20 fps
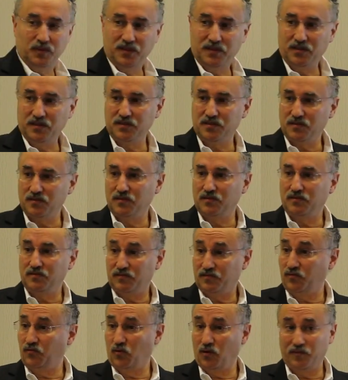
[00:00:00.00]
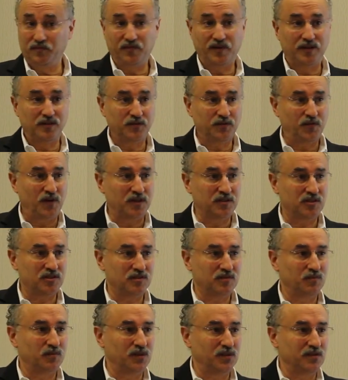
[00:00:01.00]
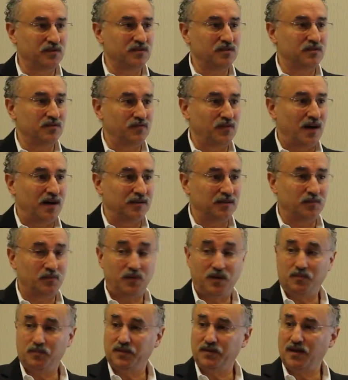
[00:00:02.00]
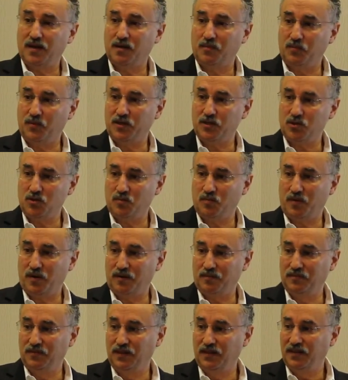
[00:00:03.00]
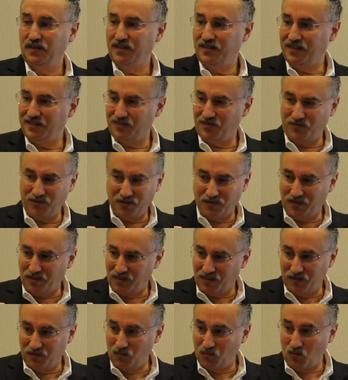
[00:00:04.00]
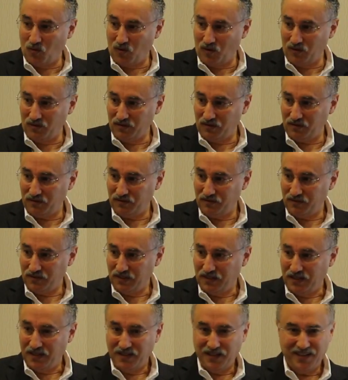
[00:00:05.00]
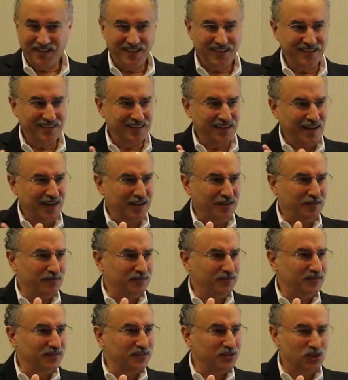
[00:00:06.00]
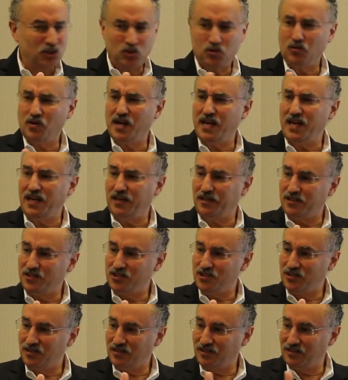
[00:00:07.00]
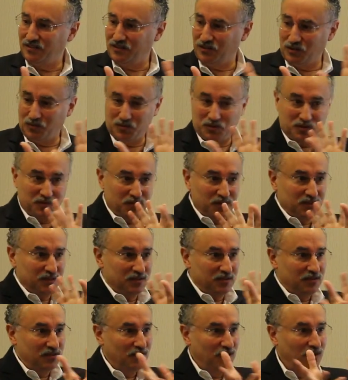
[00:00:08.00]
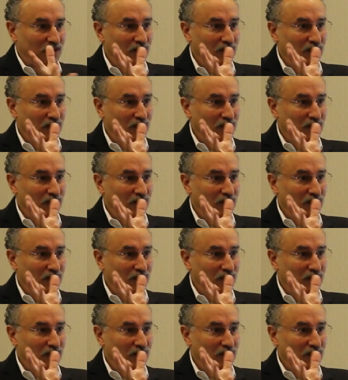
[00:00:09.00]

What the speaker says: because of form follows function, because it's a volume pump and not a pressure pump, it's very thin walled. It's kind of strange in terms of its